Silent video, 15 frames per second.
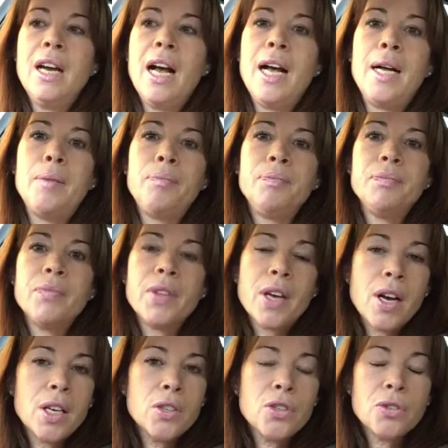the
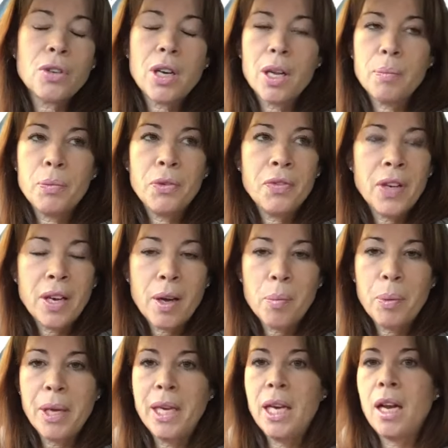100 Club, the
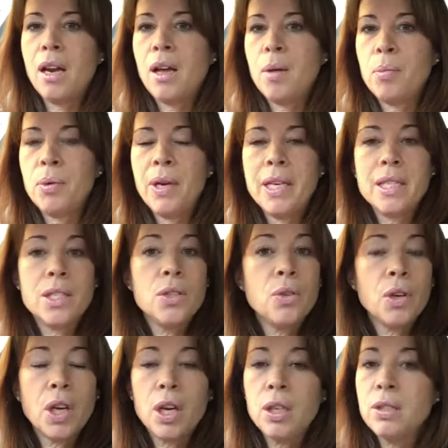VIP Club. It's
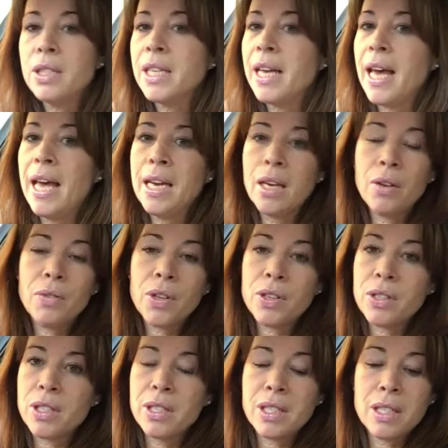not including any of
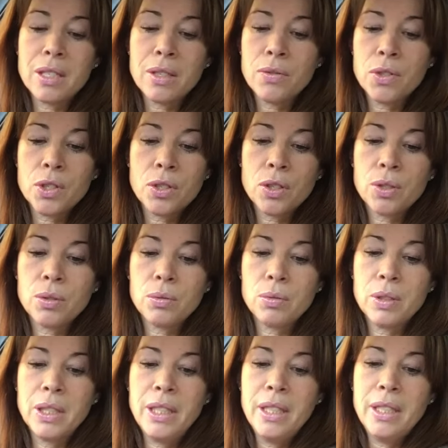those incentives at all.
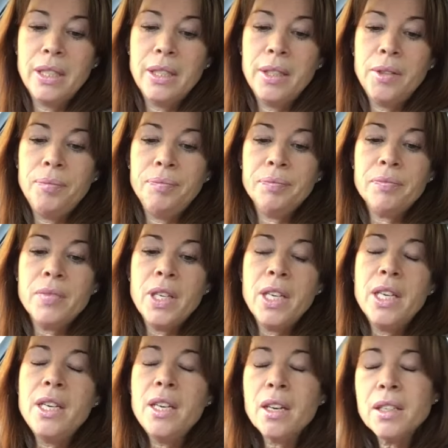
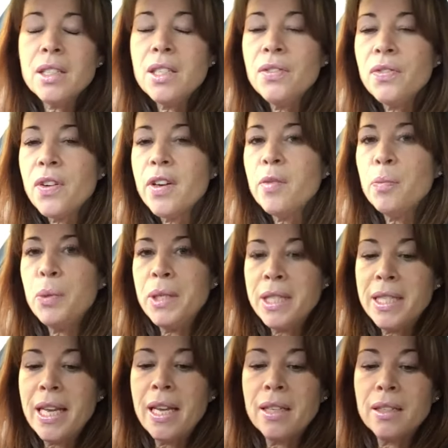
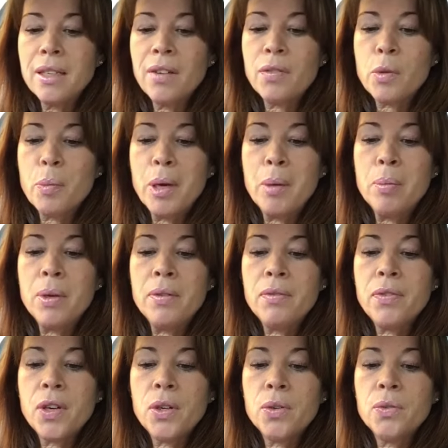95% of the people
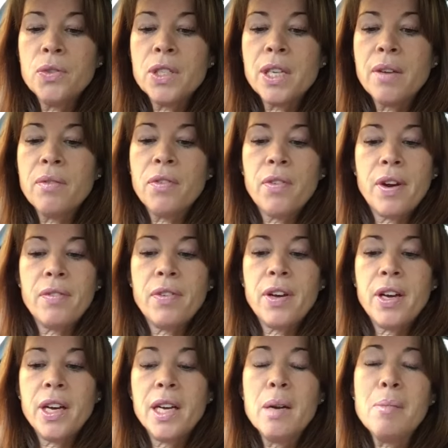involved in
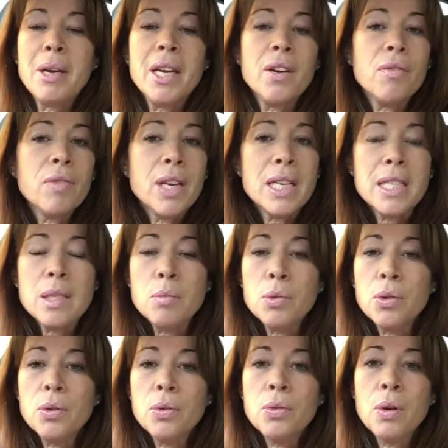Forever are going to make a
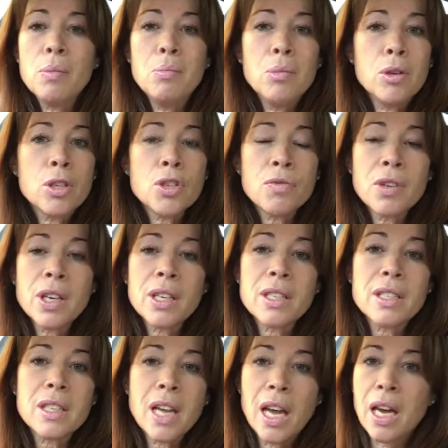reasonable,
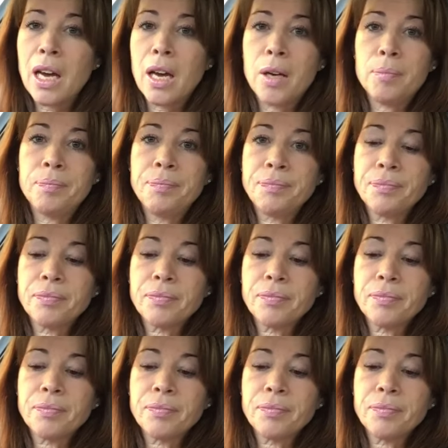moderate income.